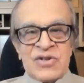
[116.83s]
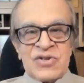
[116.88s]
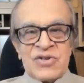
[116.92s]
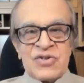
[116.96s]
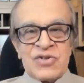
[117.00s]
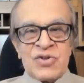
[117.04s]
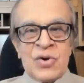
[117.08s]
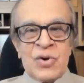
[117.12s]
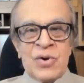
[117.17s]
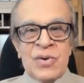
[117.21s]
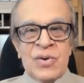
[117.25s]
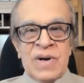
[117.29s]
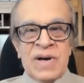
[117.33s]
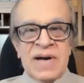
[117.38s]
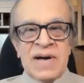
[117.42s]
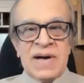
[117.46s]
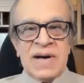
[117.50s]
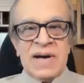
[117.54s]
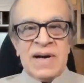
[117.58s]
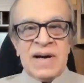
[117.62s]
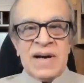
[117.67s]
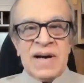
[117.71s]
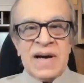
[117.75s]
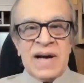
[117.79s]
So
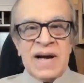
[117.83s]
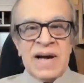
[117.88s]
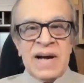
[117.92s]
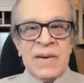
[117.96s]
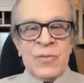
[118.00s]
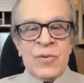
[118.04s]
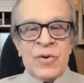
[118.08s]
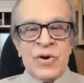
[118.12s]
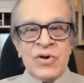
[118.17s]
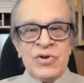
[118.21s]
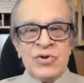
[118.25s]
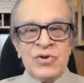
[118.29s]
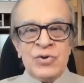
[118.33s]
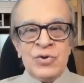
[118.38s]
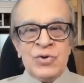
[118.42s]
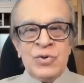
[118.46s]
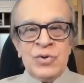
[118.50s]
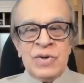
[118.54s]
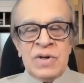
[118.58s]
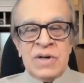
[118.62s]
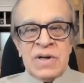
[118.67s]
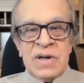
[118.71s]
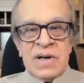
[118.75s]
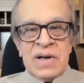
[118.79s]
I want
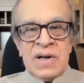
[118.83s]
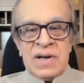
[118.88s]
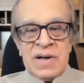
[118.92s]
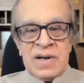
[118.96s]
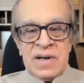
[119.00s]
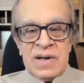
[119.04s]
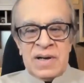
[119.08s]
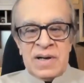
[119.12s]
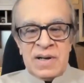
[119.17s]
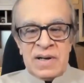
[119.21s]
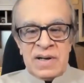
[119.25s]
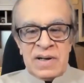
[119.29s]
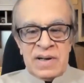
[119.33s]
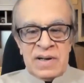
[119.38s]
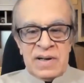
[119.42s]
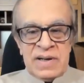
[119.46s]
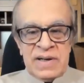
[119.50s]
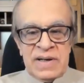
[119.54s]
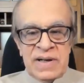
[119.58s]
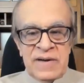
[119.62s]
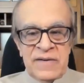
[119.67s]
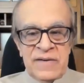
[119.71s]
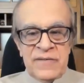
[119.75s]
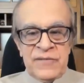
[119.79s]
to
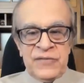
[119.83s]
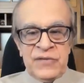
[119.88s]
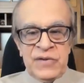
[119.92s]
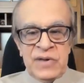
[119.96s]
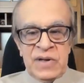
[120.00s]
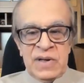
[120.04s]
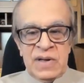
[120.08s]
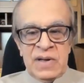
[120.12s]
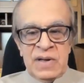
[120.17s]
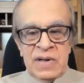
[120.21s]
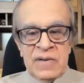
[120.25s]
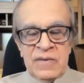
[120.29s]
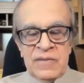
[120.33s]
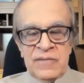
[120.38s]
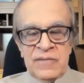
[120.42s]
give the